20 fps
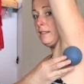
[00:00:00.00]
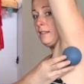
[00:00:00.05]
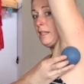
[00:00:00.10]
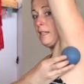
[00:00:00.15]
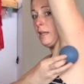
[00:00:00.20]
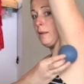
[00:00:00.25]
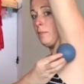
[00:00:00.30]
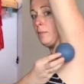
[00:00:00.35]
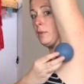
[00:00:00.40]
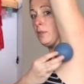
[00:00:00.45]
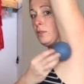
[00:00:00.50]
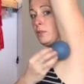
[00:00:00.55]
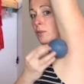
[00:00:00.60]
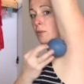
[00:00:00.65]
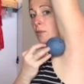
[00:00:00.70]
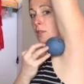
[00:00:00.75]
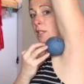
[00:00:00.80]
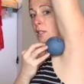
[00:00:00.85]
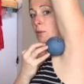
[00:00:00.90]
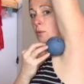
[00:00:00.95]
seam.
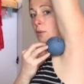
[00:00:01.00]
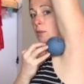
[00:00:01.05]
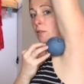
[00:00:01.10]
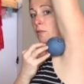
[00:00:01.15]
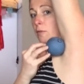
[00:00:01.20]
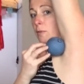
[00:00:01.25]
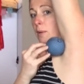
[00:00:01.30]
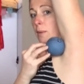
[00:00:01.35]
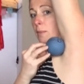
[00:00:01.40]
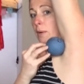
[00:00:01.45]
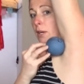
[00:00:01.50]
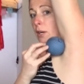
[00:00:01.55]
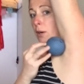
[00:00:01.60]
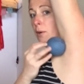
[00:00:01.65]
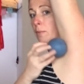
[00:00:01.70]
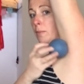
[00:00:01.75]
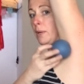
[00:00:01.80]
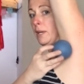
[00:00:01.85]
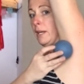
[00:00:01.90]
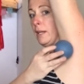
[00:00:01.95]
So this would have been my
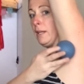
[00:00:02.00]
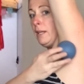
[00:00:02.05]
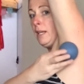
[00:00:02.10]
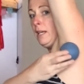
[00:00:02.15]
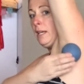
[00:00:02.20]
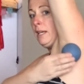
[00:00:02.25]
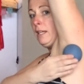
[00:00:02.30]
armpit.